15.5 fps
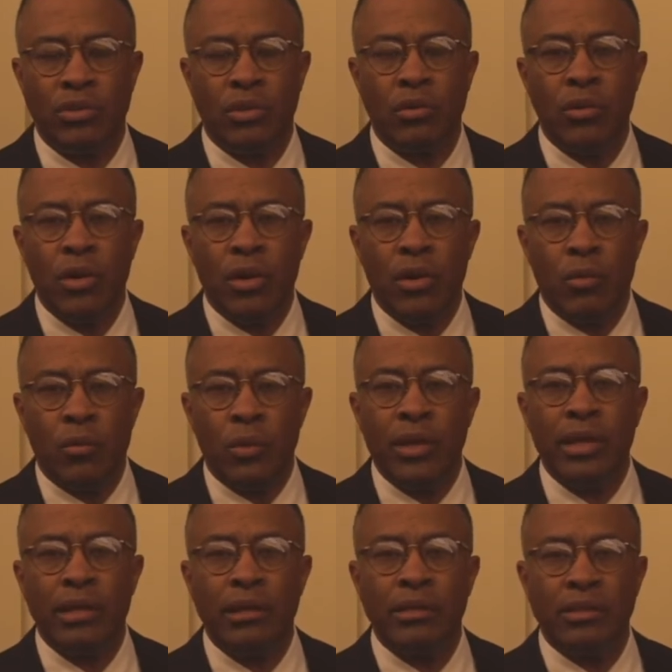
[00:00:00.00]
So
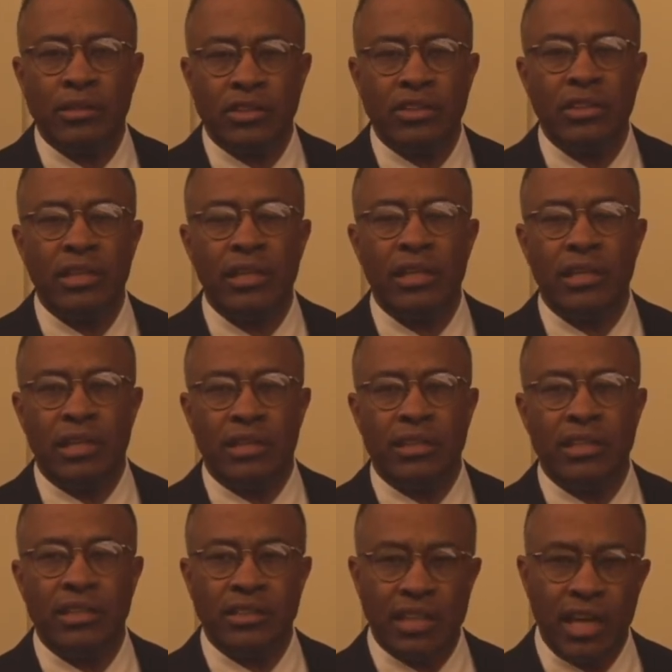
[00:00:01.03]
we see
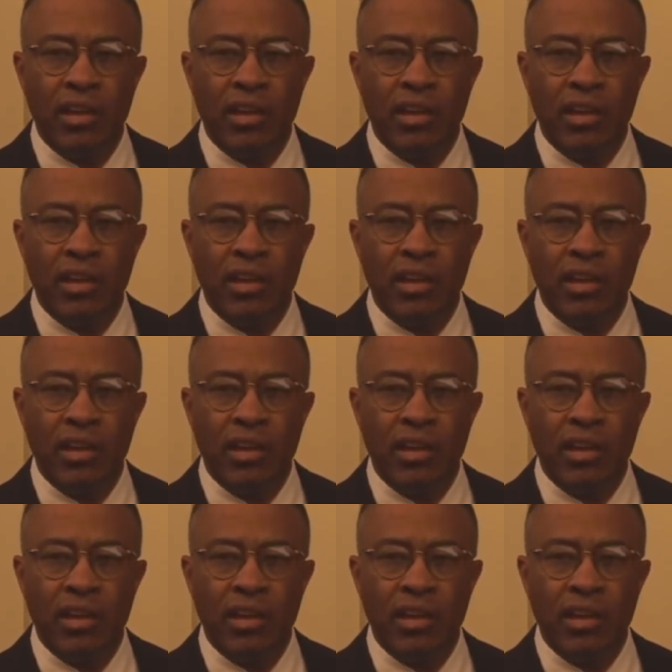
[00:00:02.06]
that these